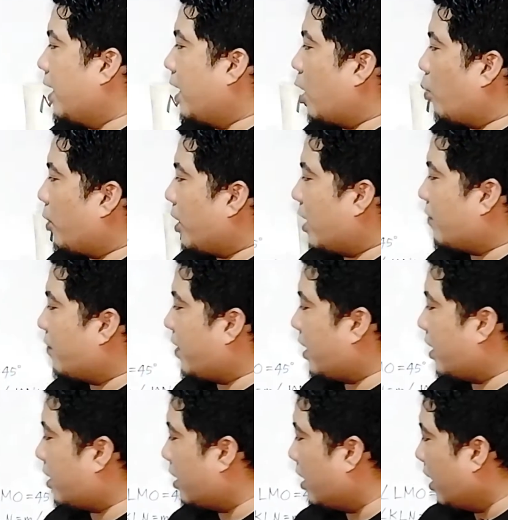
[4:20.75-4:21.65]
Now we have
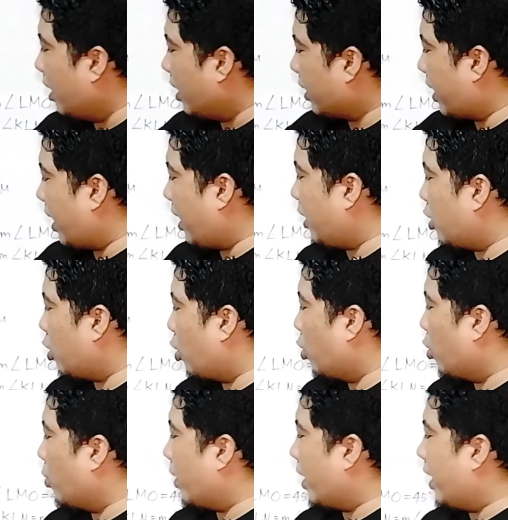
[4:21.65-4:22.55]
here
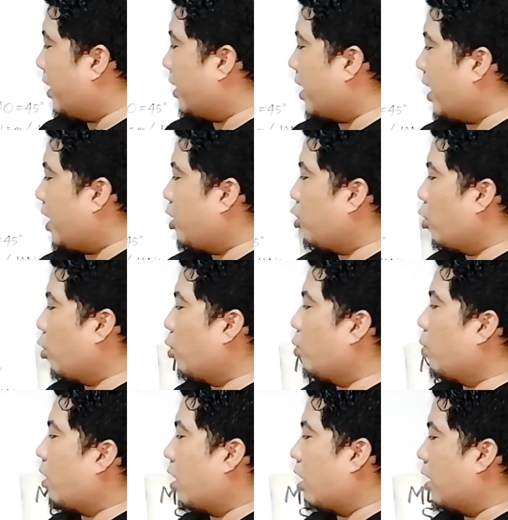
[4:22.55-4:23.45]
KO and
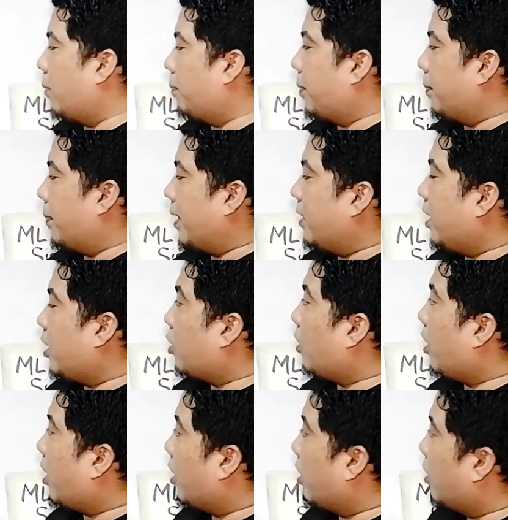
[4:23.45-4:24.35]
NO are
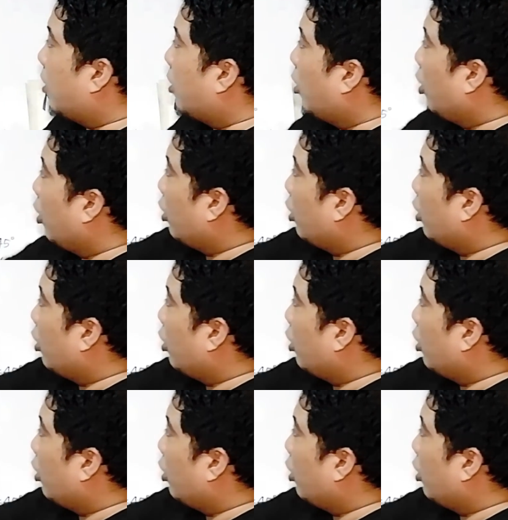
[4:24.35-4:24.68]
perpendicular.